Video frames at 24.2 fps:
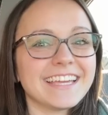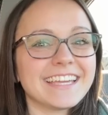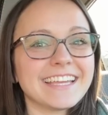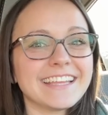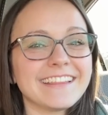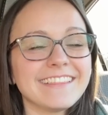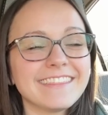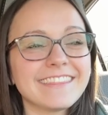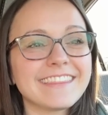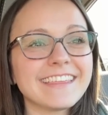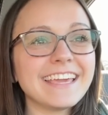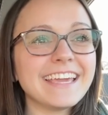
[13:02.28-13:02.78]

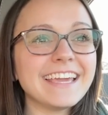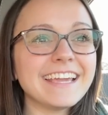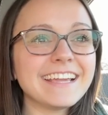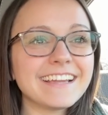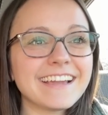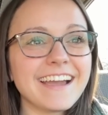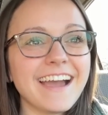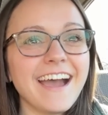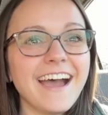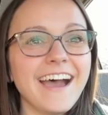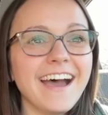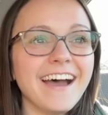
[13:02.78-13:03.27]
can
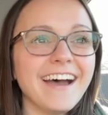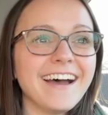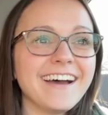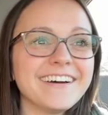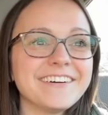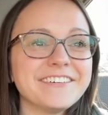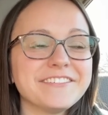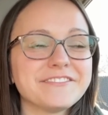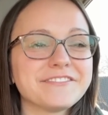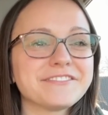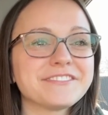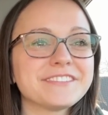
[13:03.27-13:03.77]
think
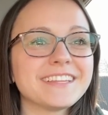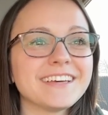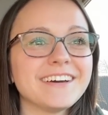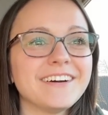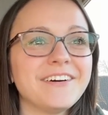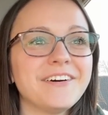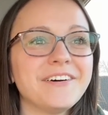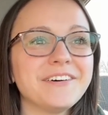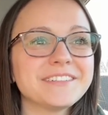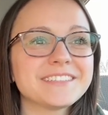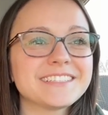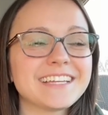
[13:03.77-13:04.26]
of. The
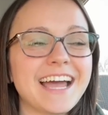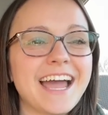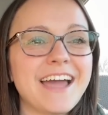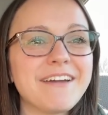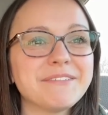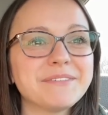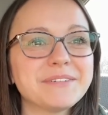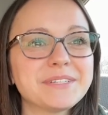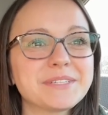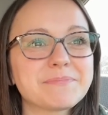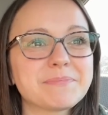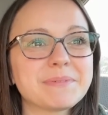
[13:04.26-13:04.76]
whole
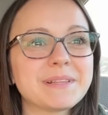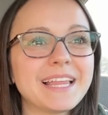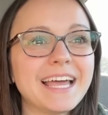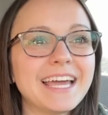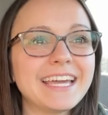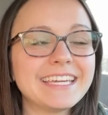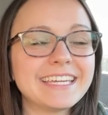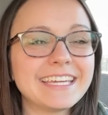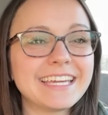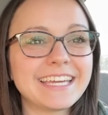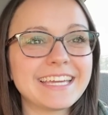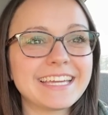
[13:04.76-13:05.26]
time it was
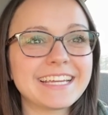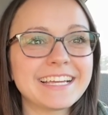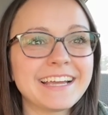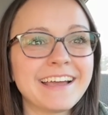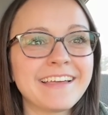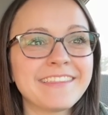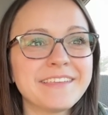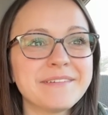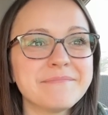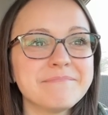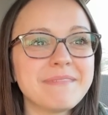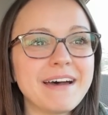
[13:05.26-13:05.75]

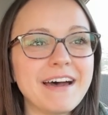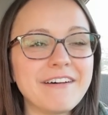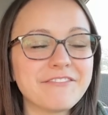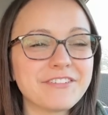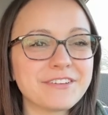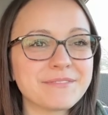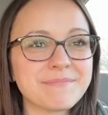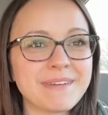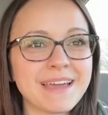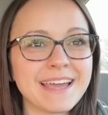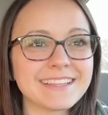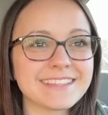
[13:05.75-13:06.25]
playing, the
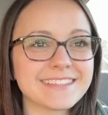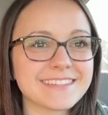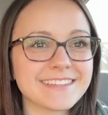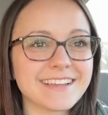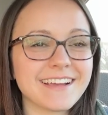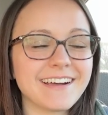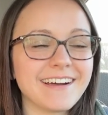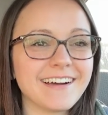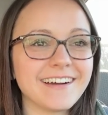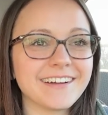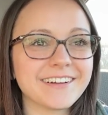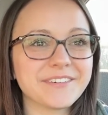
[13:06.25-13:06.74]
Muffin Man
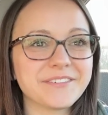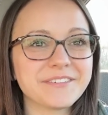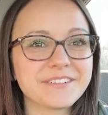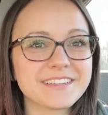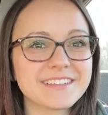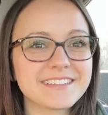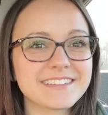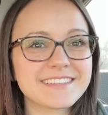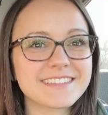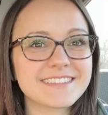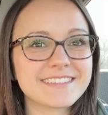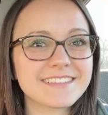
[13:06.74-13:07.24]
song
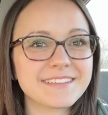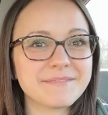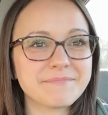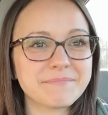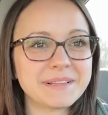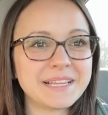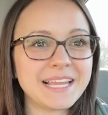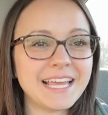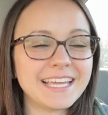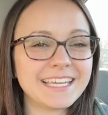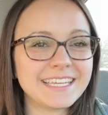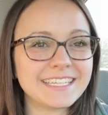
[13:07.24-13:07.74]
was
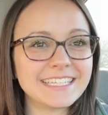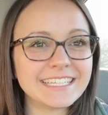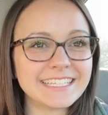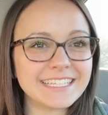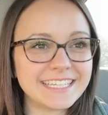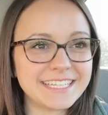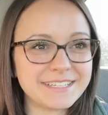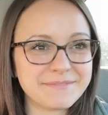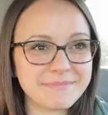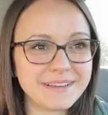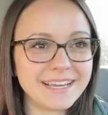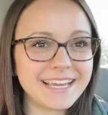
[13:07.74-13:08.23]

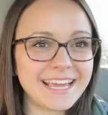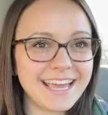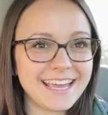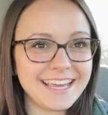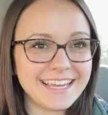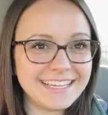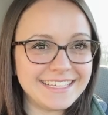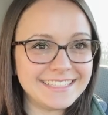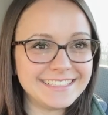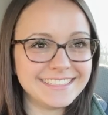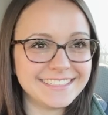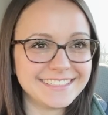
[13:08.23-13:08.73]
playing in my
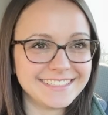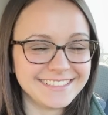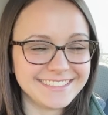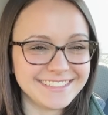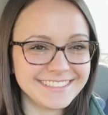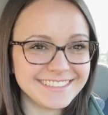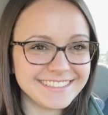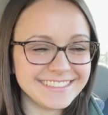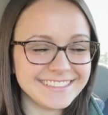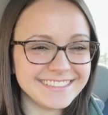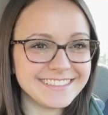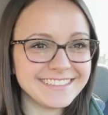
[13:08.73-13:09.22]
head.
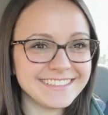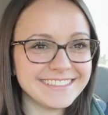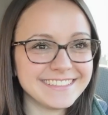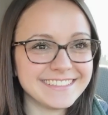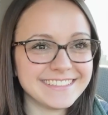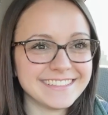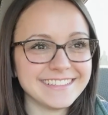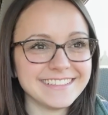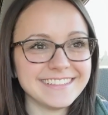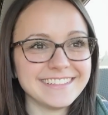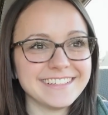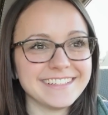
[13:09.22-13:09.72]

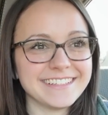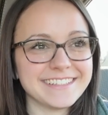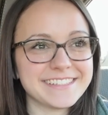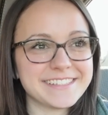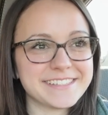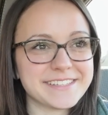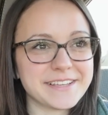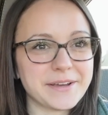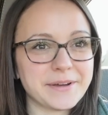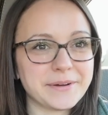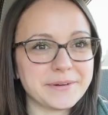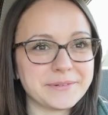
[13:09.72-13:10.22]

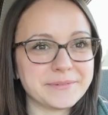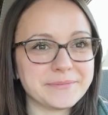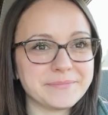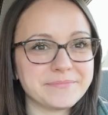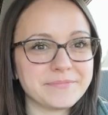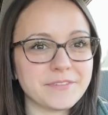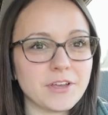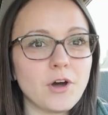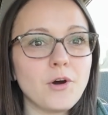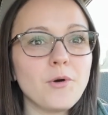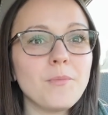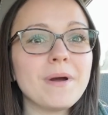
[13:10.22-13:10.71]
So,
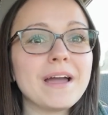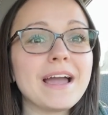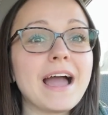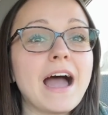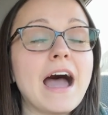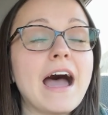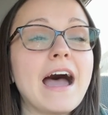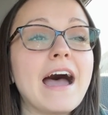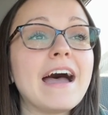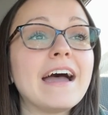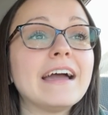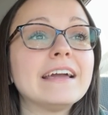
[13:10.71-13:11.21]
oh my,
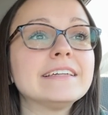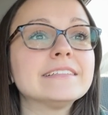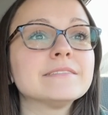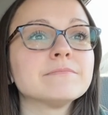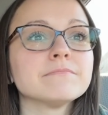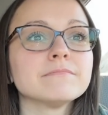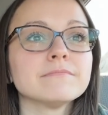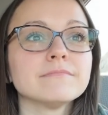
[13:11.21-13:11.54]
I